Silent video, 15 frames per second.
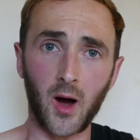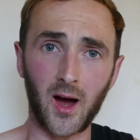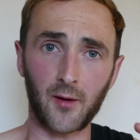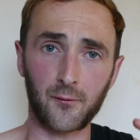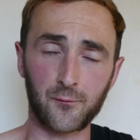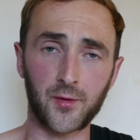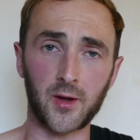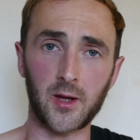our
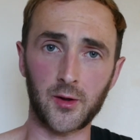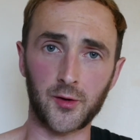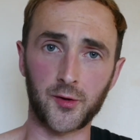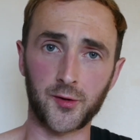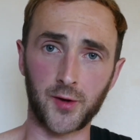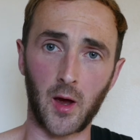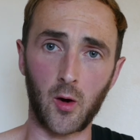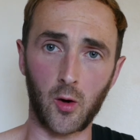feet
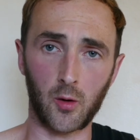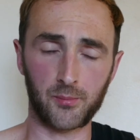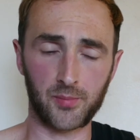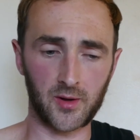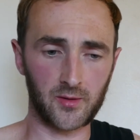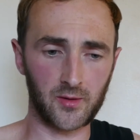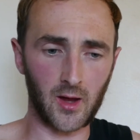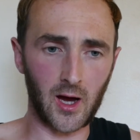set up
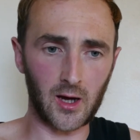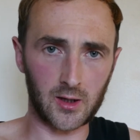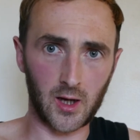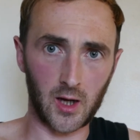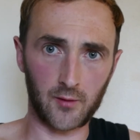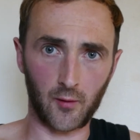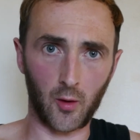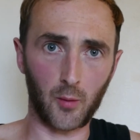in that
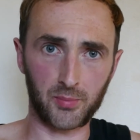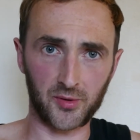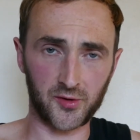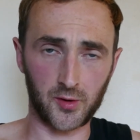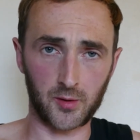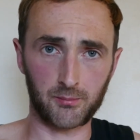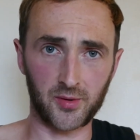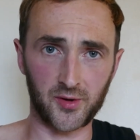kind of
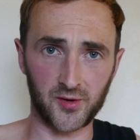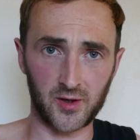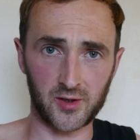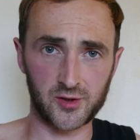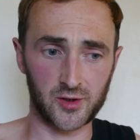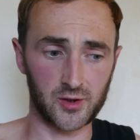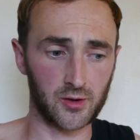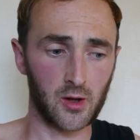opposite
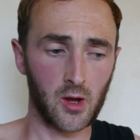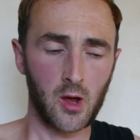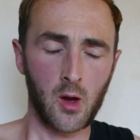position,